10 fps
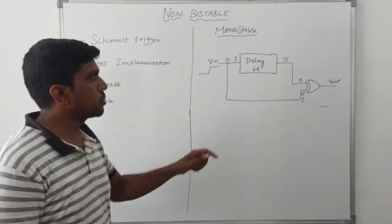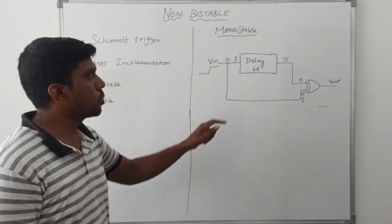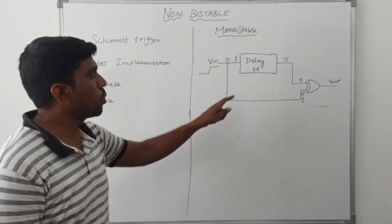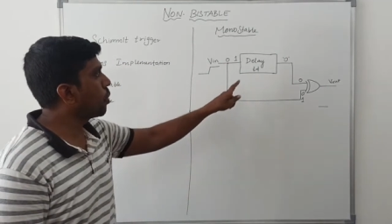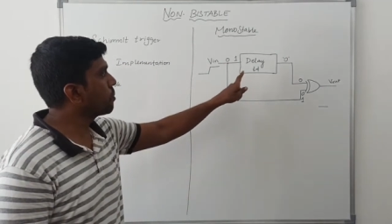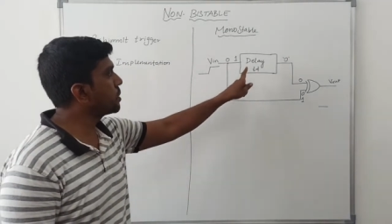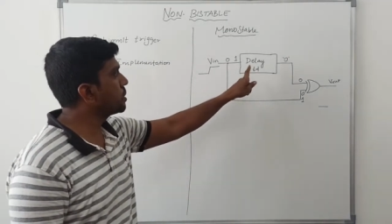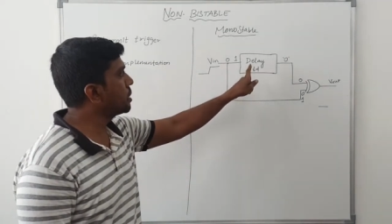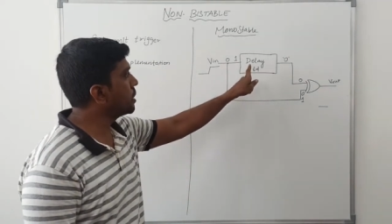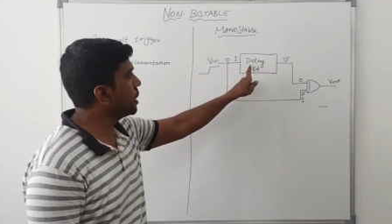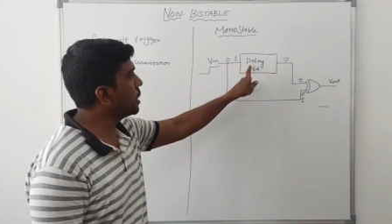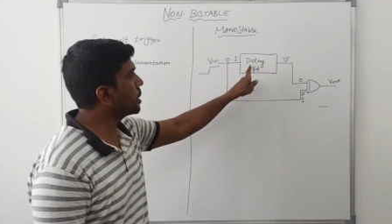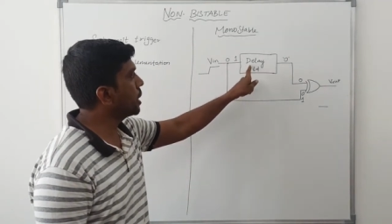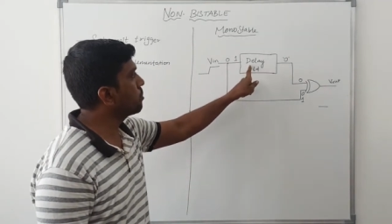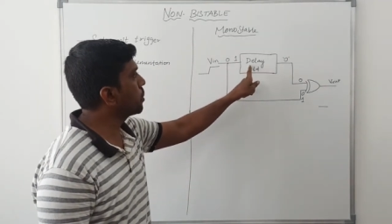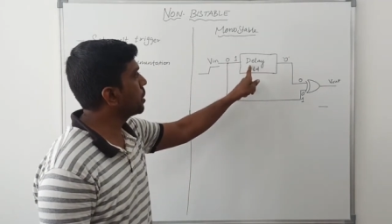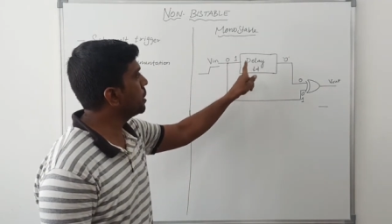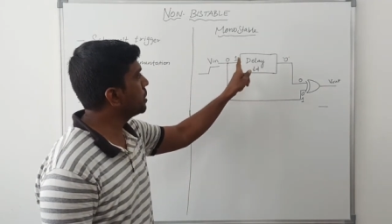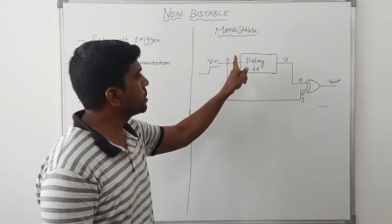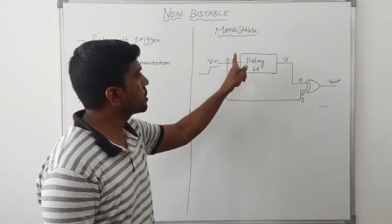So after the delay time
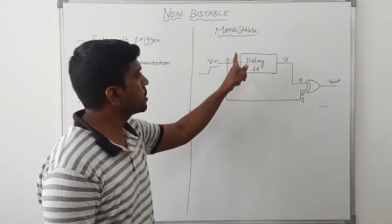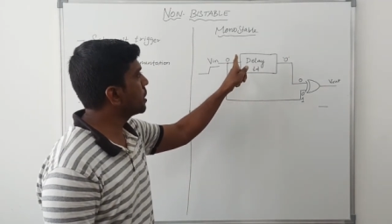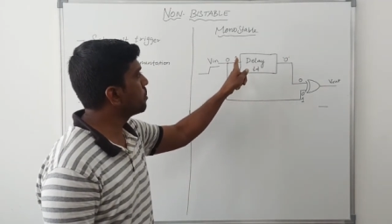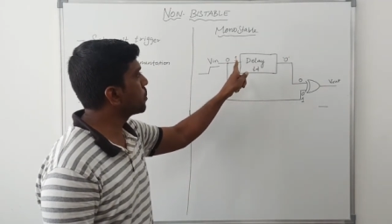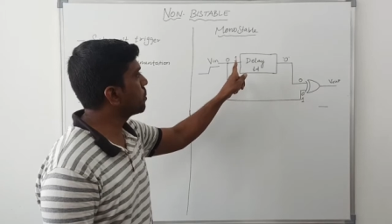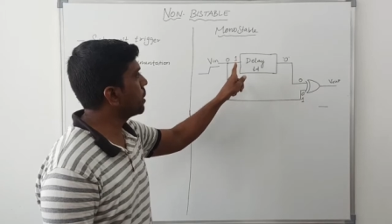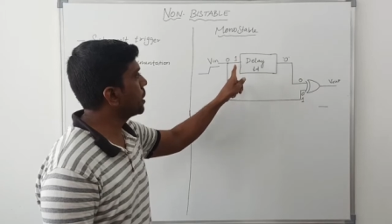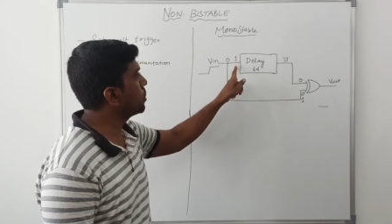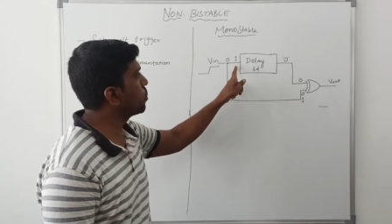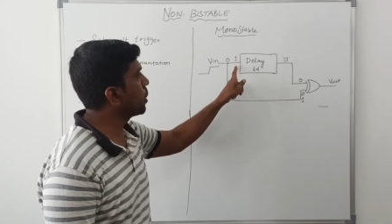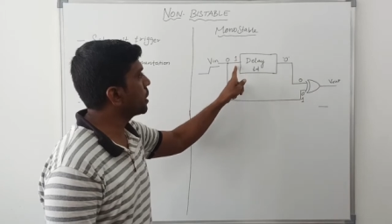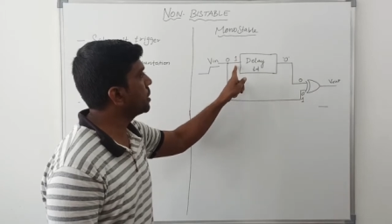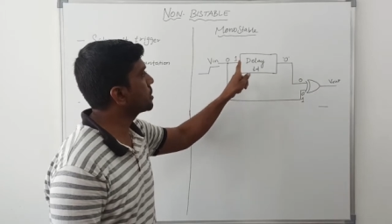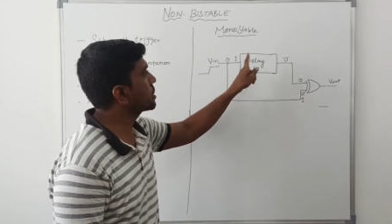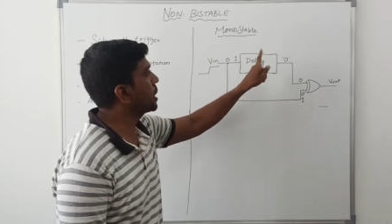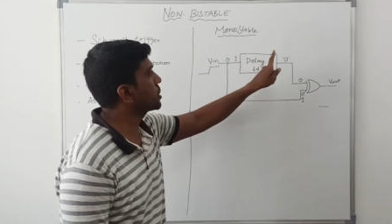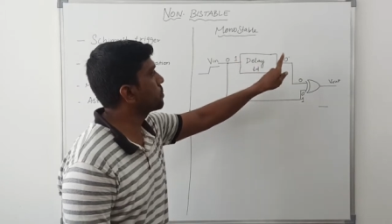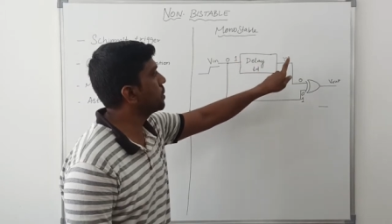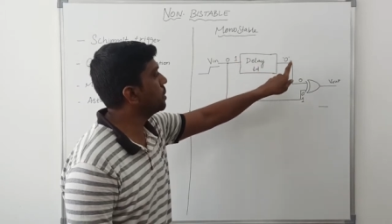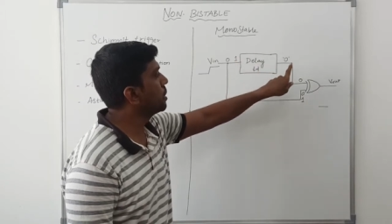only this input value 1 is
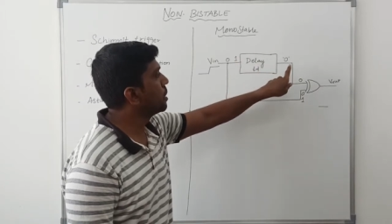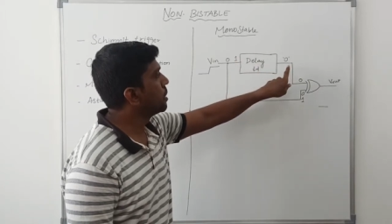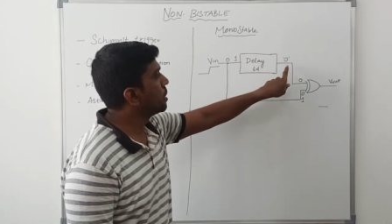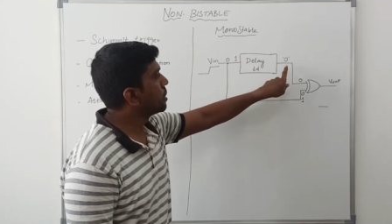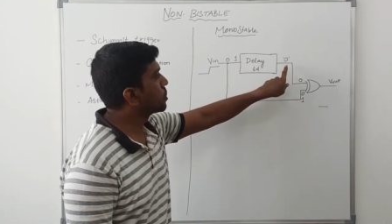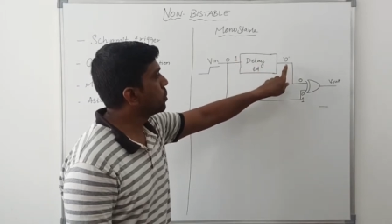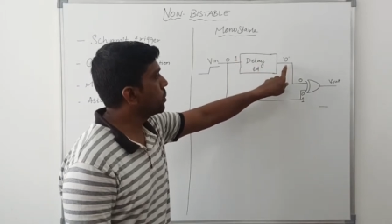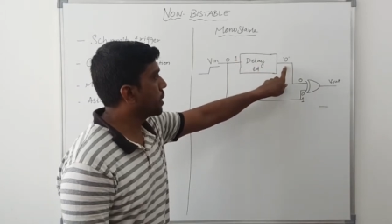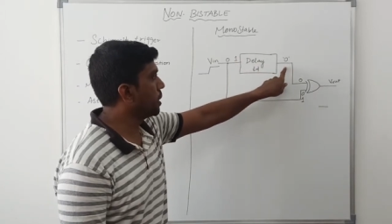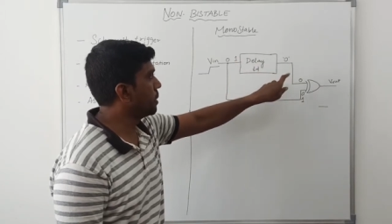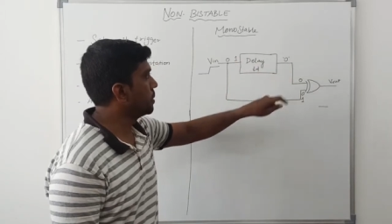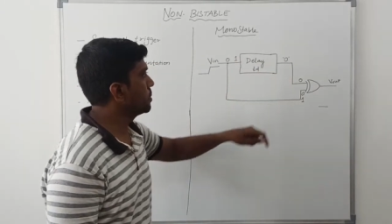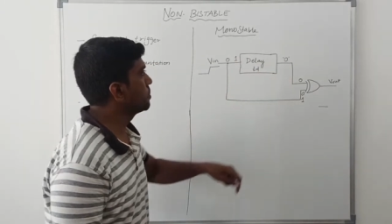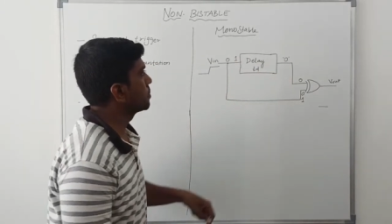transferred to here.